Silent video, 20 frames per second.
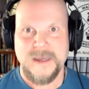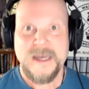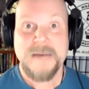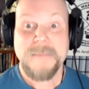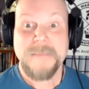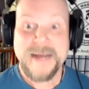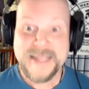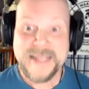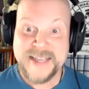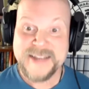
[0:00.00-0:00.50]

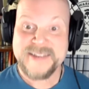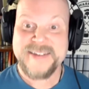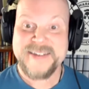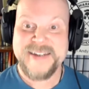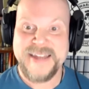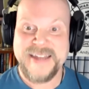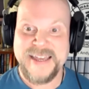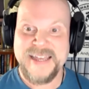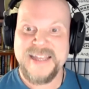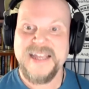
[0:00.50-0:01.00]
My guest
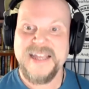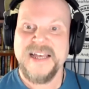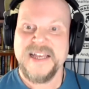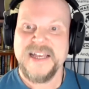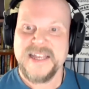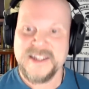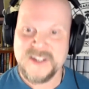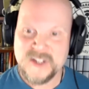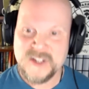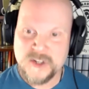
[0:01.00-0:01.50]
today
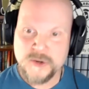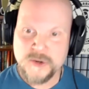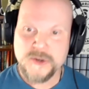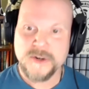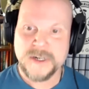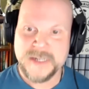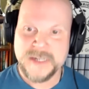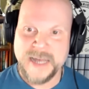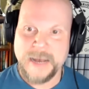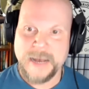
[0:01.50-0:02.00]
is New
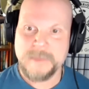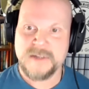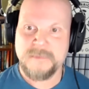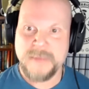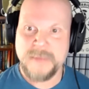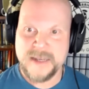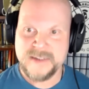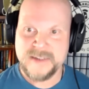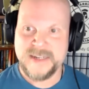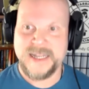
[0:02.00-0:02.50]
York Times
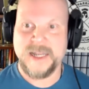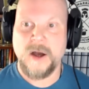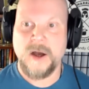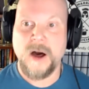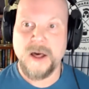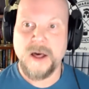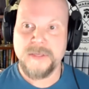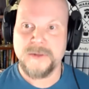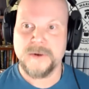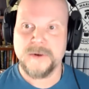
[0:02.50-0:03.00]
bestselling
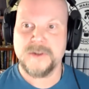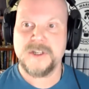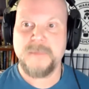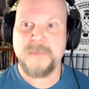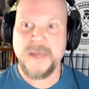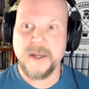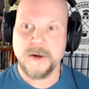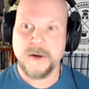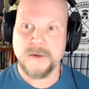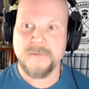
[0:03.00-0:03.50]
author,
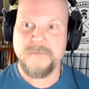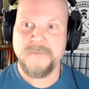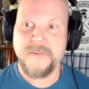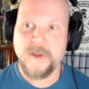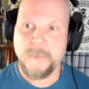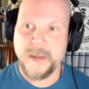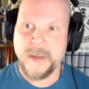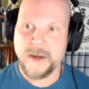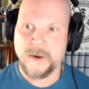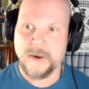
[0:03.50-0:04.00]
speaker,
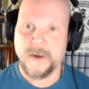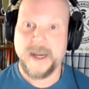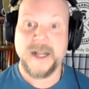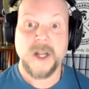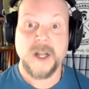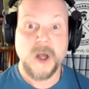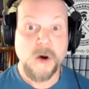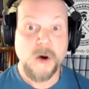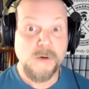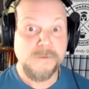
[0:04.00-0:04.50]
filmmaker, and
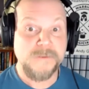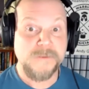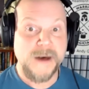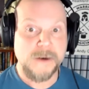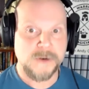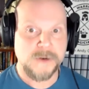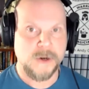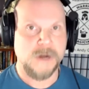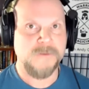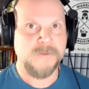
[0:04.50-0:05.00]
co
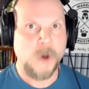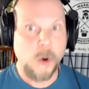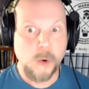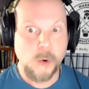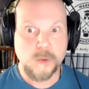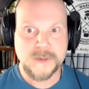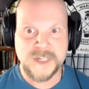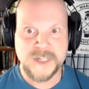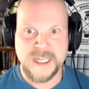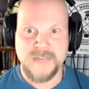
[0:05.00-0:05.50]
founder of
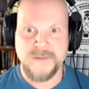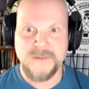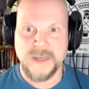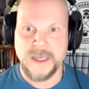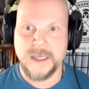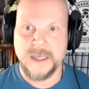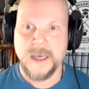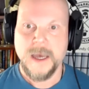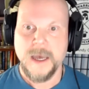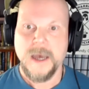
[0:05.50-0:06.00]
Whole
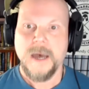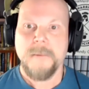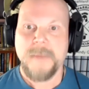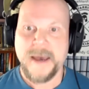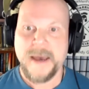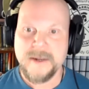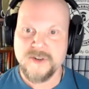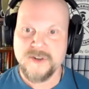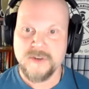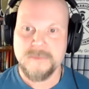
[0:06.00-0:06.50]
TV,
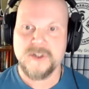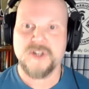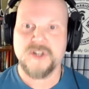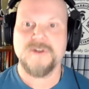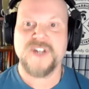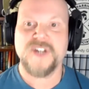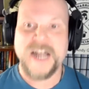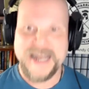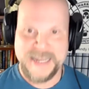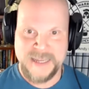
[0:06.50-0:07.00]
Pedram
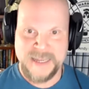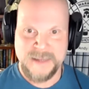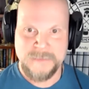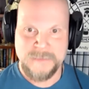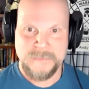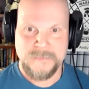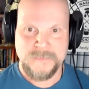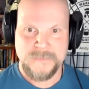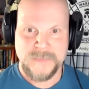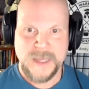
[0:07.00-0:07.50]
Shojai.
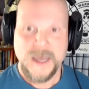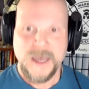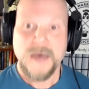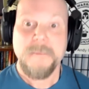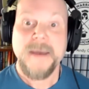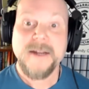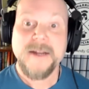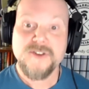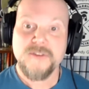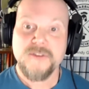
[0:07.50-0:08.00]

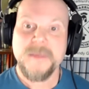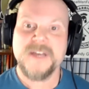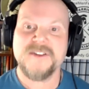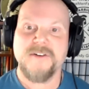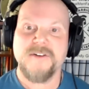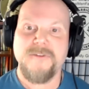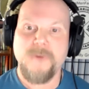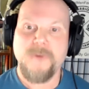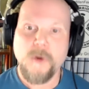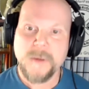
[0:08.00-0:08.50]
Pedram is a
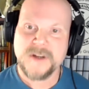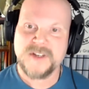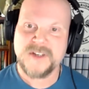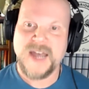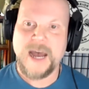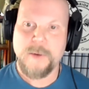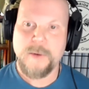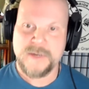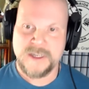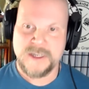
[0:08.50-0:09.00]
former
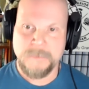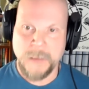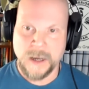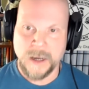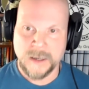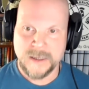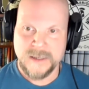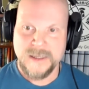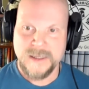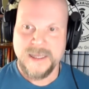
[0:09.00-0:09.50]
Taoist
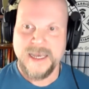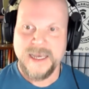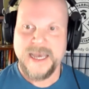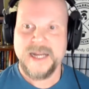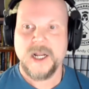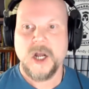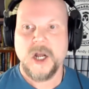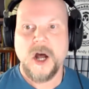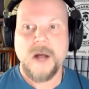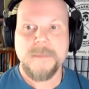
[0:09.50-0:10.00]
monk, an
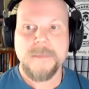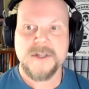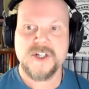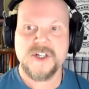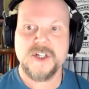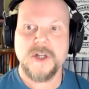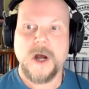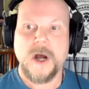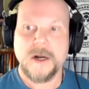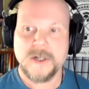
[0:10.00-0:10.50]

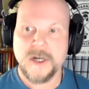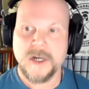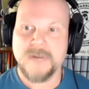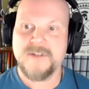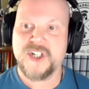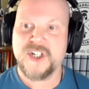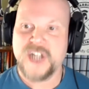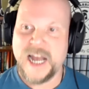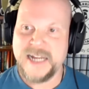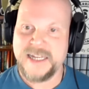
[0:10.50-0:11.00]
accomplished doctor of
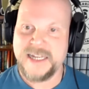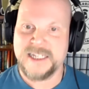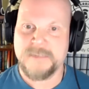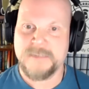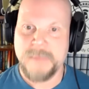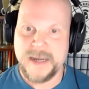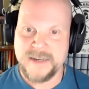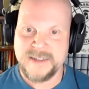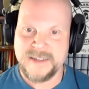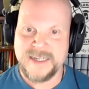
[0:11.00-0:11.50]
Chinese
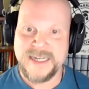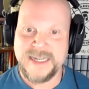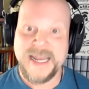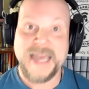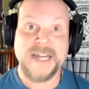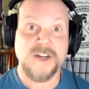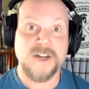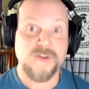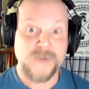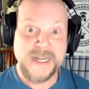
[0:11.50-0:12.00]
medicine,
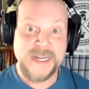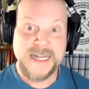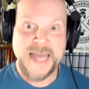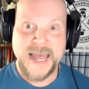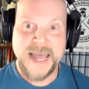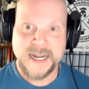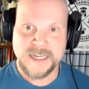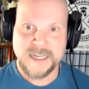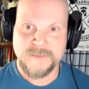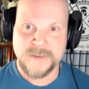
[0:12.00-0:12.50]
and green
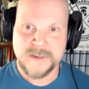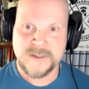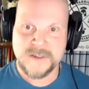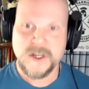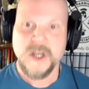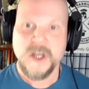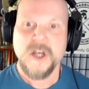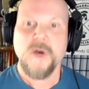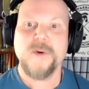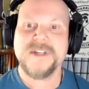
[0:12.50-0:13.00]
activist
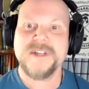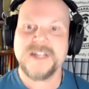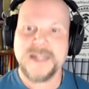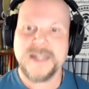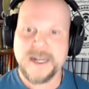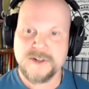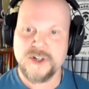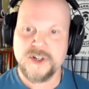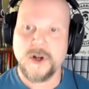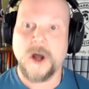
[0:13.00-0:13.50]
who has
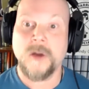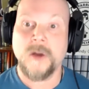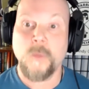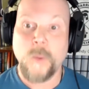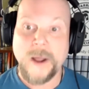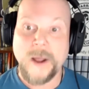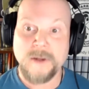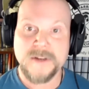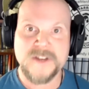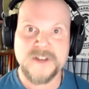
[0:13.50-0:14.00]
lectured on
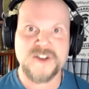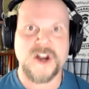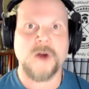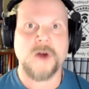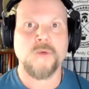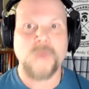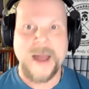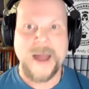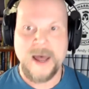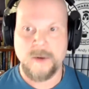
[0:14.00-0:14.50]
wellness
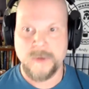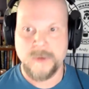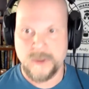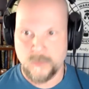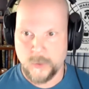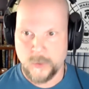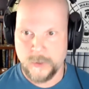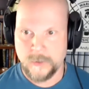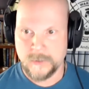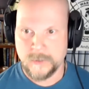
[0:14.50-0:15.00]
around the
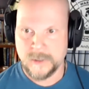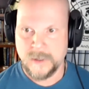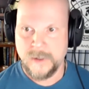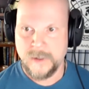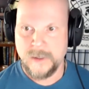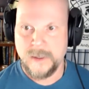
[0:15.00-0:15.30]
world.